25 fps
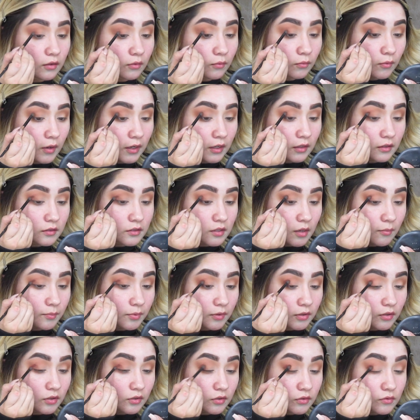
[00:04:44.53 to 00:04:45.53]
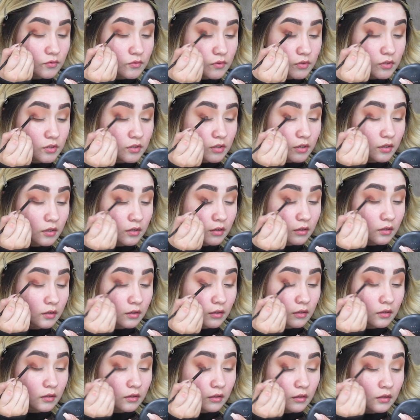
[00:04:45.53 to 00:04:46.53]
right on top of those
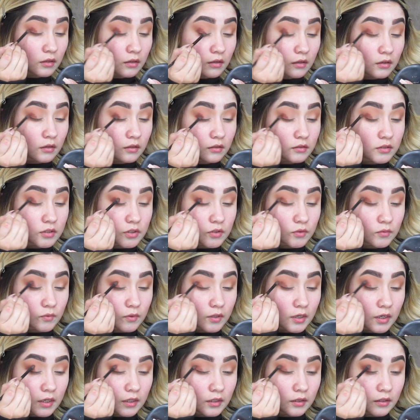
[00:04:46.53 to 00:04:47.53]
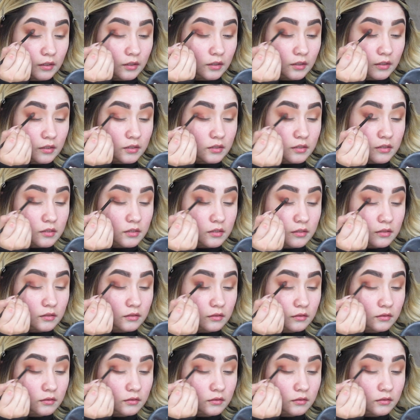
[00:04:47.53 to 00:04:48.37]
two colors.